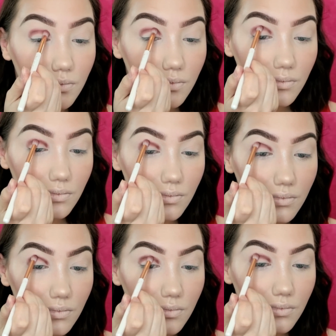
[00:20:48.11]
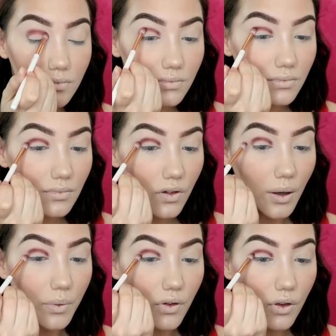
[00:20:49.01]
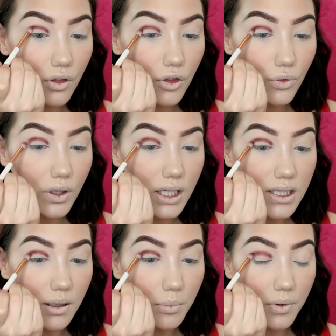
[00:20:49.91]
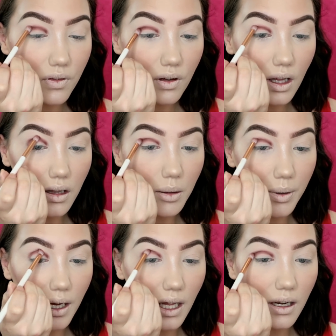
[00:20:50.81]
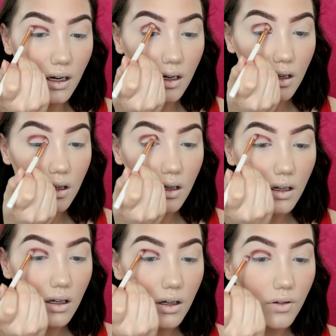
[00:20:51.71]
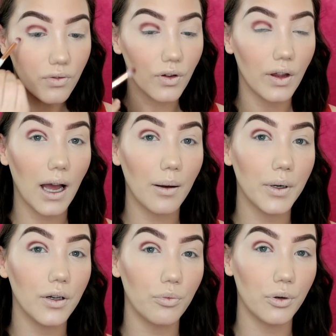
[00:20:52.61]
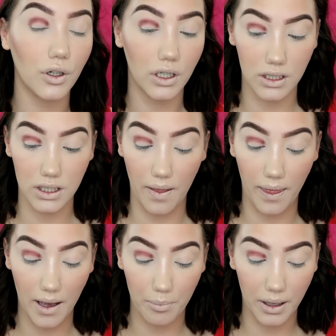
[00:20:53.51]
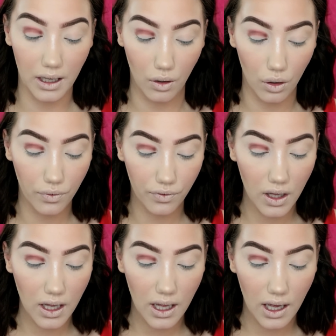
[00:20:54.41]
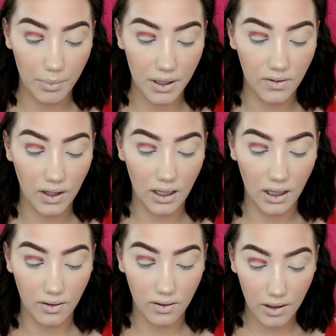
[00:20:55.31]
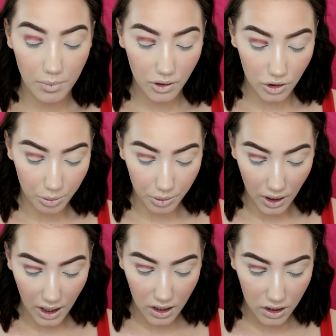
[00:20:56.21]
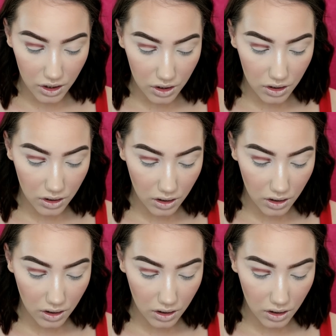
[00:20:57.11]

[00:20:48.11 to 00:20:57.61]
So that was 3 dips in the pan for that amount of product and that payoff. I'm gonna take a similar brush